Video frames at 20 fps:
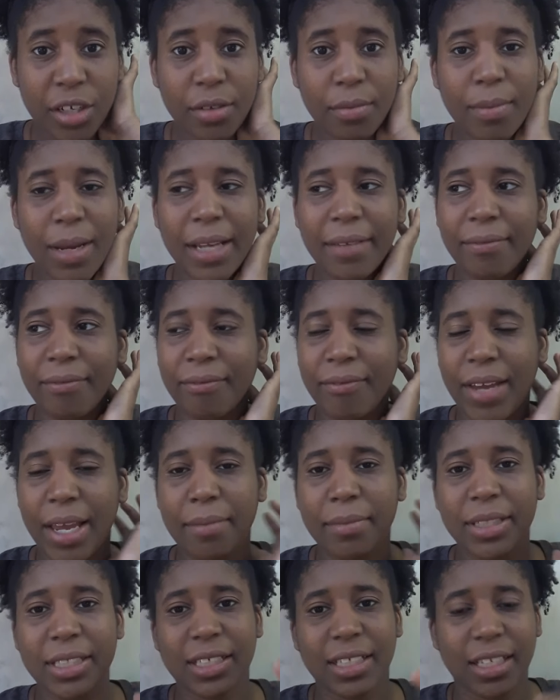My
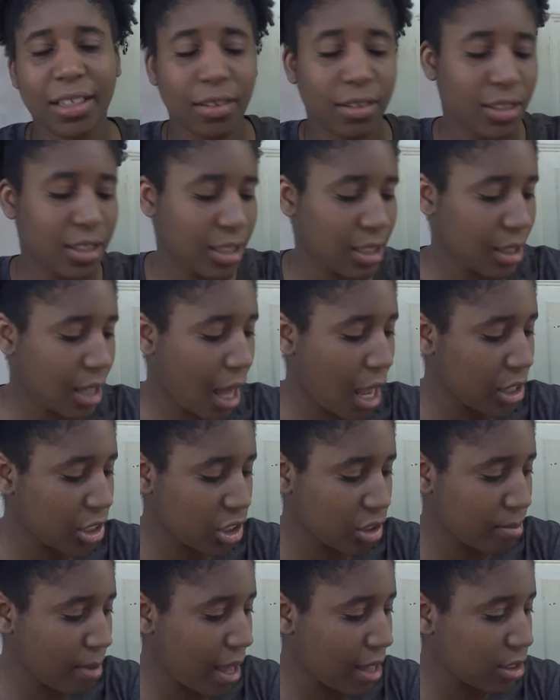family's gonna go to the
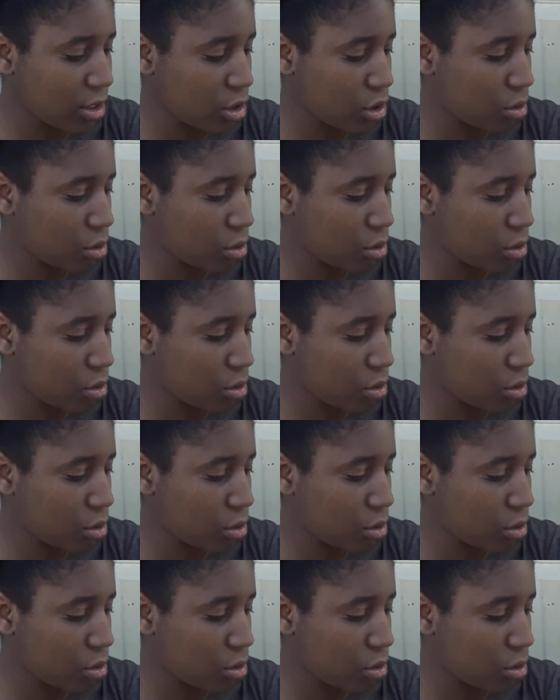laundromat